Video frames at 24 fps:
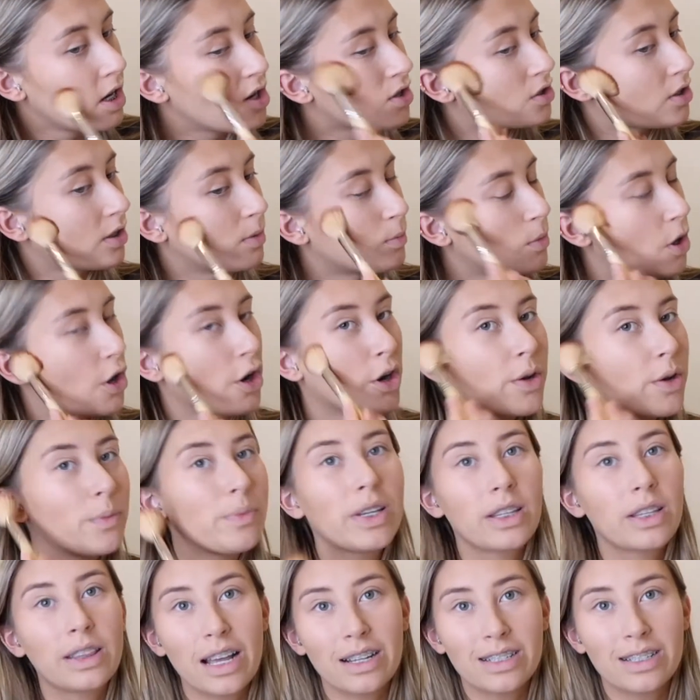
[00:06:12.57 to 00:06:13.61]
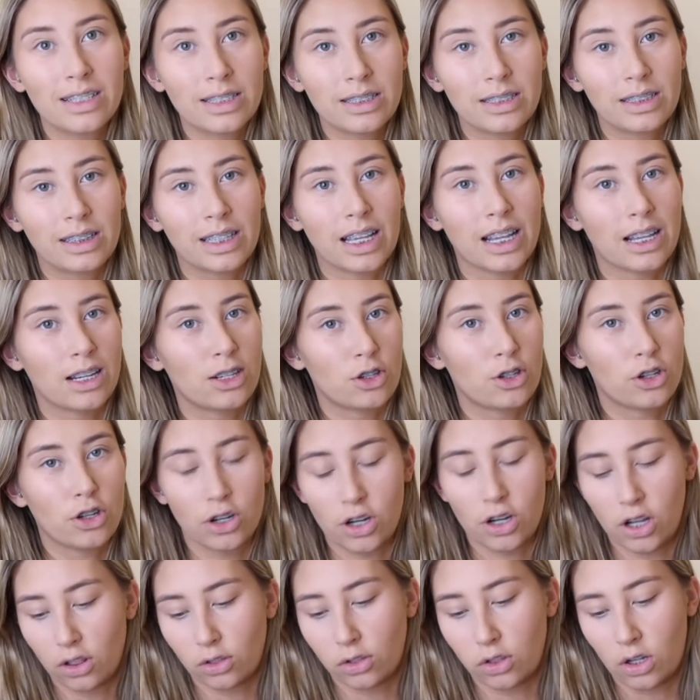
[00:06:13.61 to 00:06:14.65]
So I'm hoping that doesn't lead to
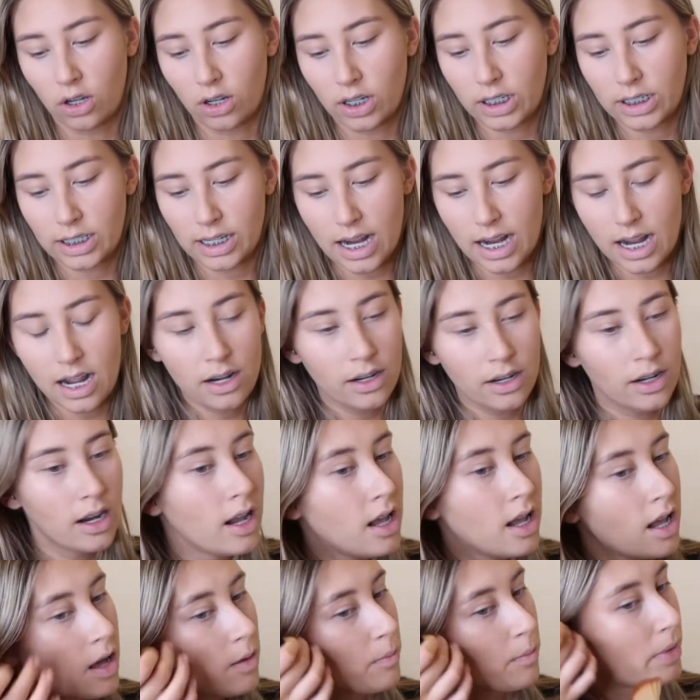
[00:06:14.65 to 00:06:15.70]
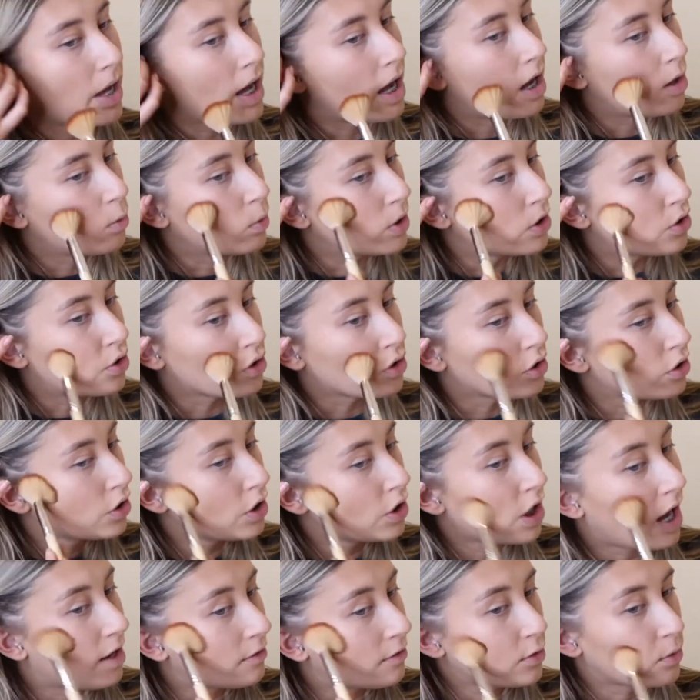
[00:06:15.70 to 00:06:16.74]
a lockdown, but we do
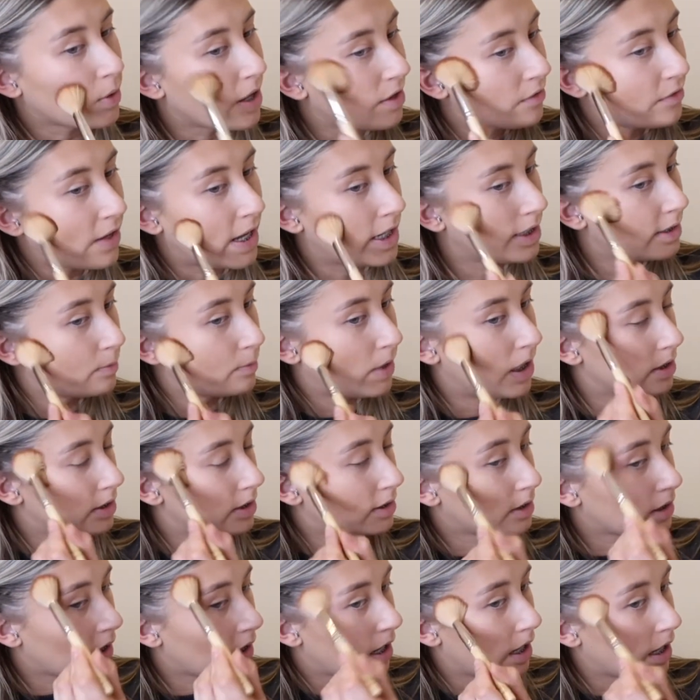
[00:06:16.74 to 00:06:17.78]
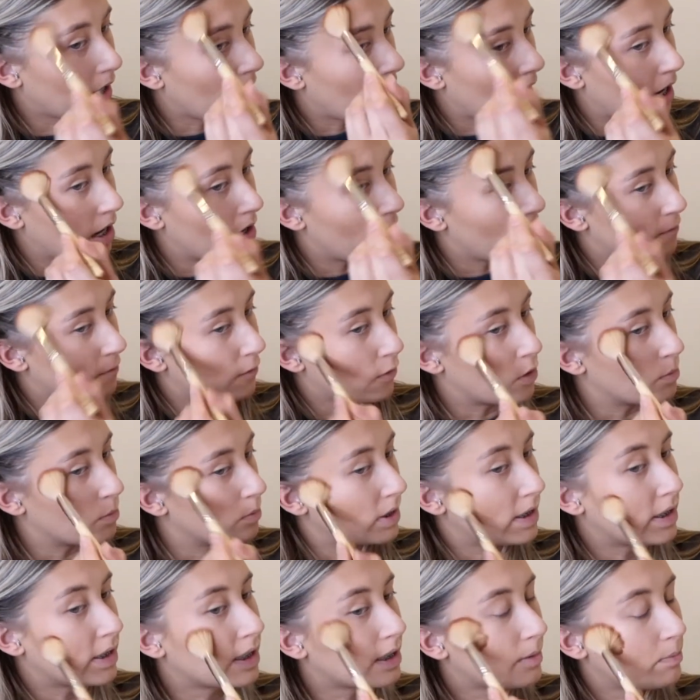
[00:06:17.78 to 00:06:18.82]
have to wear face masks again from
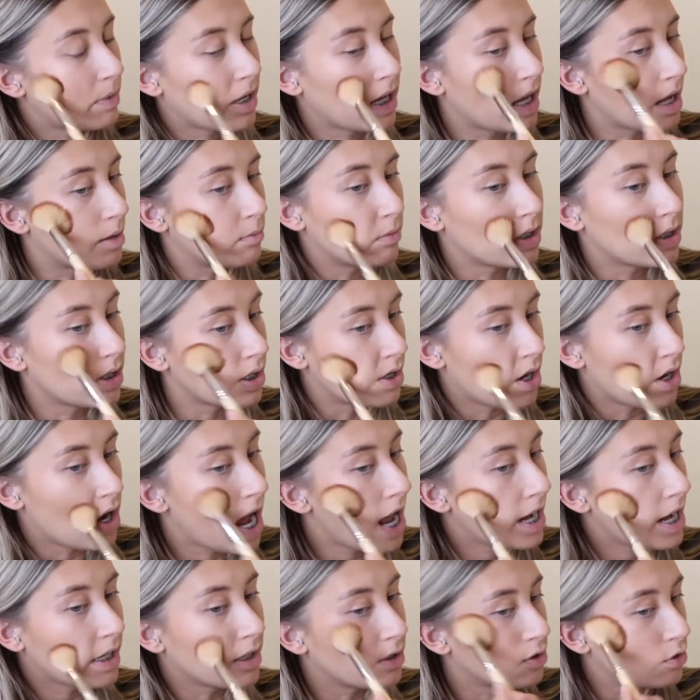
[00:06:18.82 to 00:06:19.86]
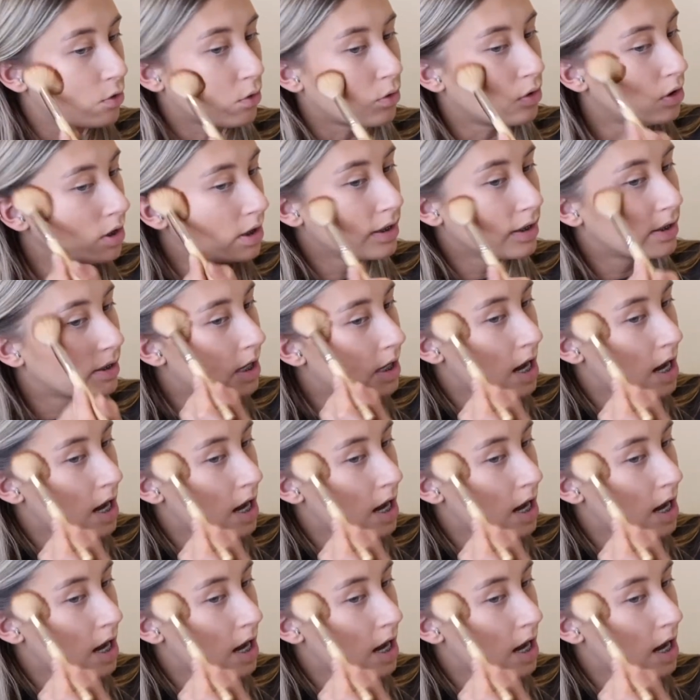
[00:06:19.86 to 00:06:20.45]
6 PM tonight indoors.